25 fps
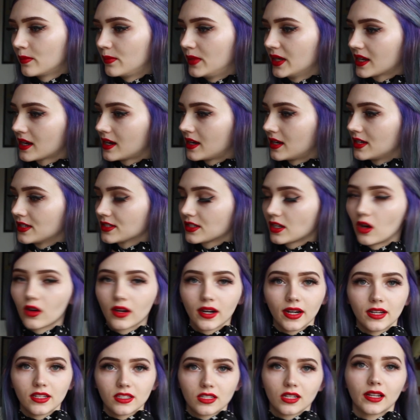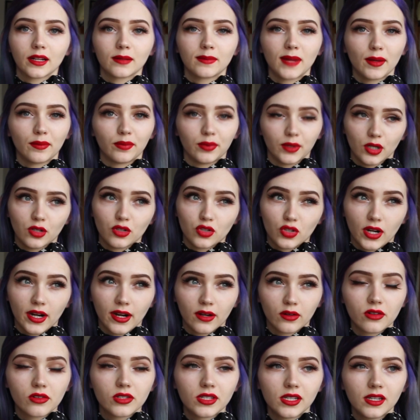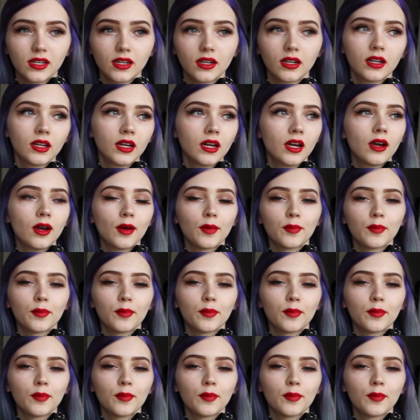because I'll get into like my blow drying routine,